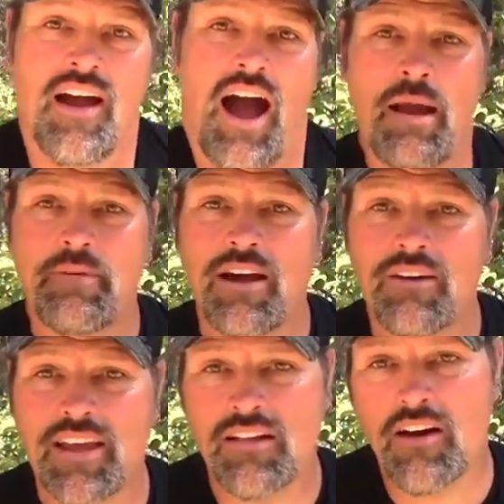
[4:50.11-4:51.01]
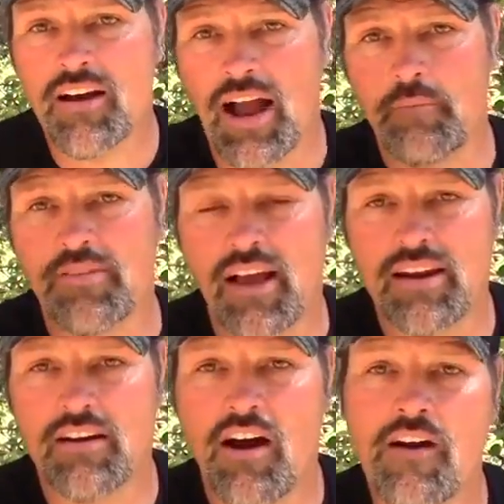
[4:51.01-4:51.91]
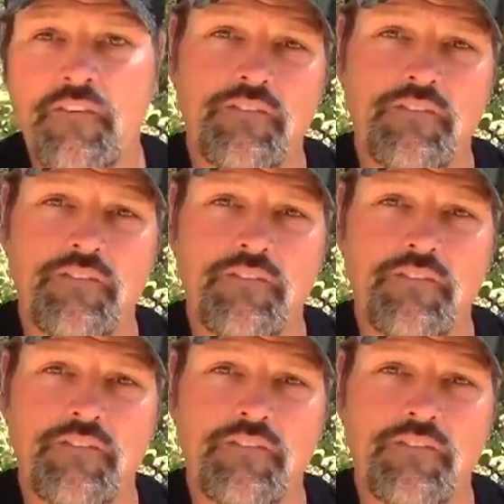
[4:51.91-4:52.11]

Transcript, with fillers: I'm Cal Kellogg. I'm signing off.